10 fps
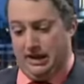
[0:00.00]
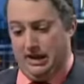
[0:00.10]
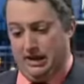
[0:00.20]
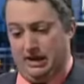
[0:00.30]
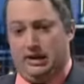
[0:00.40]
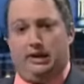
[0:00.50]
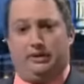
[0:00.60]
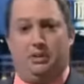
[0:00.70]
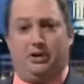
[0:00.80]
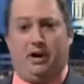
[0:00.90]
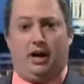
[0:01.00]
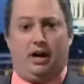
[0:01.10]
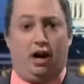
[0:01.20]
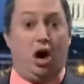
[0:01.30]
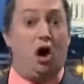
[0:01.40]
The Mirror,
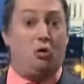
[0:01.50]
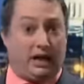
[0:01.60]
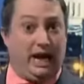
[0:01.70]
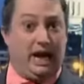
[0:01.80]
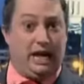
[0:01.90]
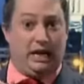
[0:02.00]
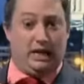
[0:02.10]
okay.